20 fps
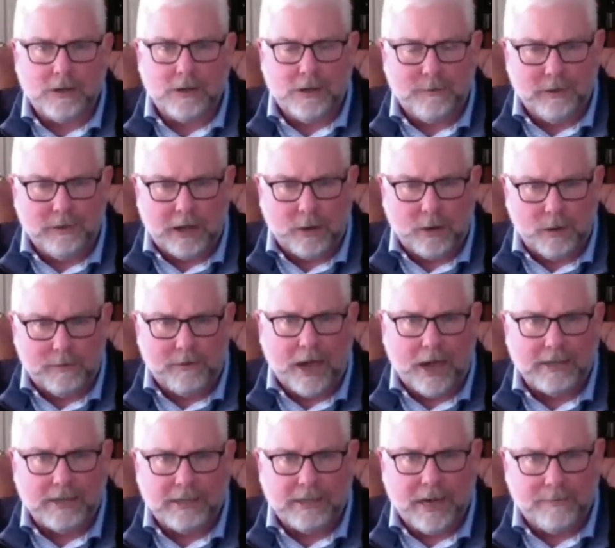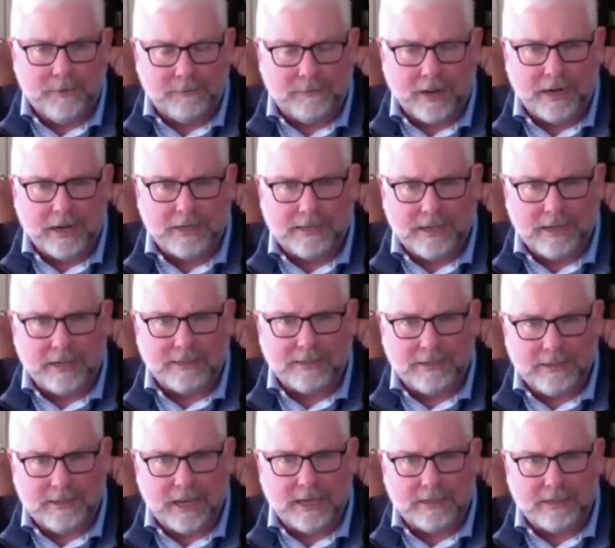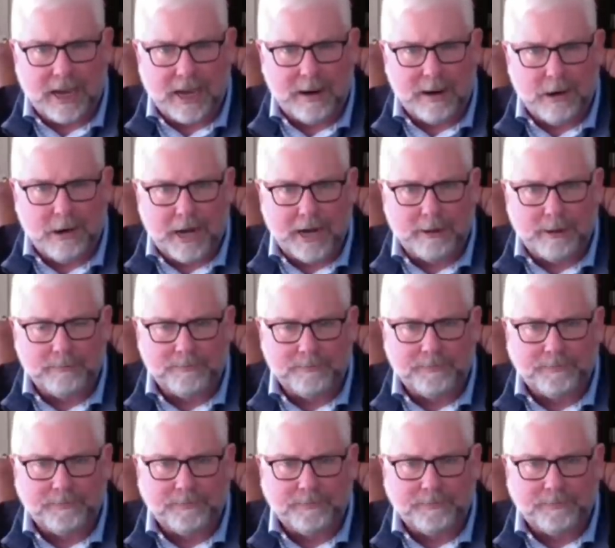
So you feel like, well, I've got to save, I've got to set aside money.